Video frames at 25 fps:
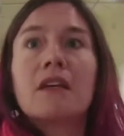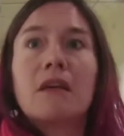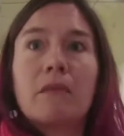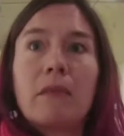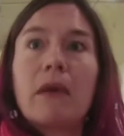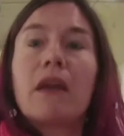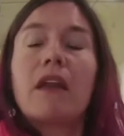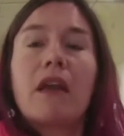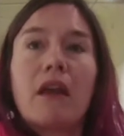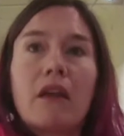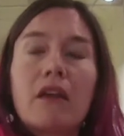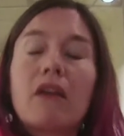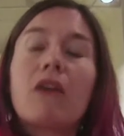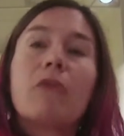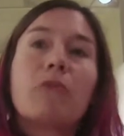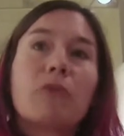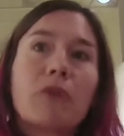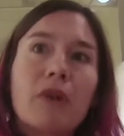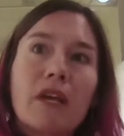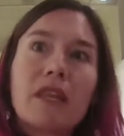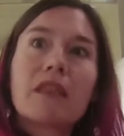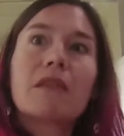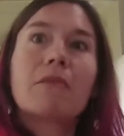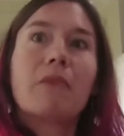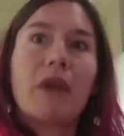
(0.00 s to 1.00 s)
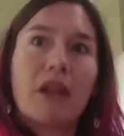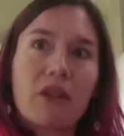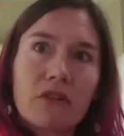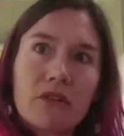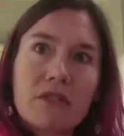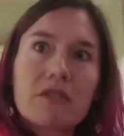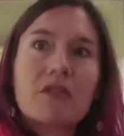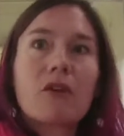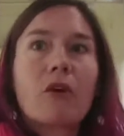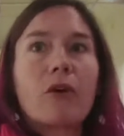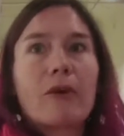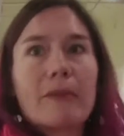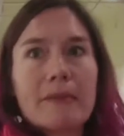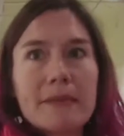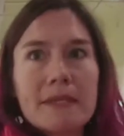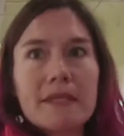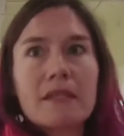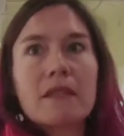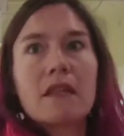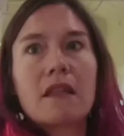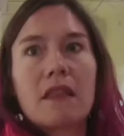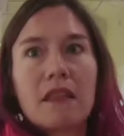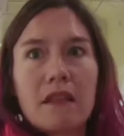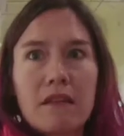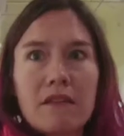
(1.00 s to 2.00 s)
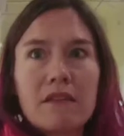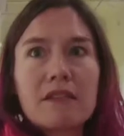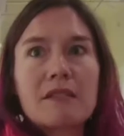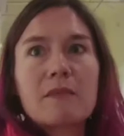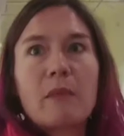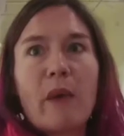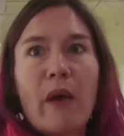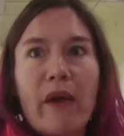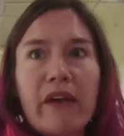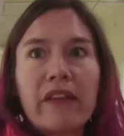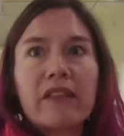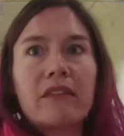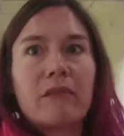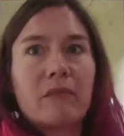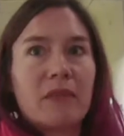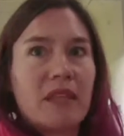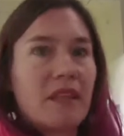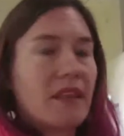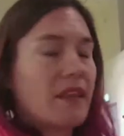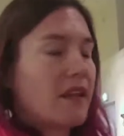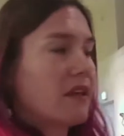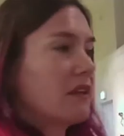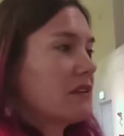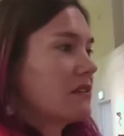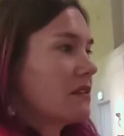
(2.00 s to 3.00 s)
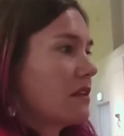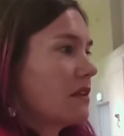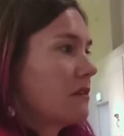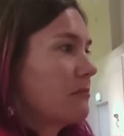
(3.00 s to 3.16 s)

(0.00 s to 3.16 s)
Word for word: about how to operate the microscopes and the theories behind them and things.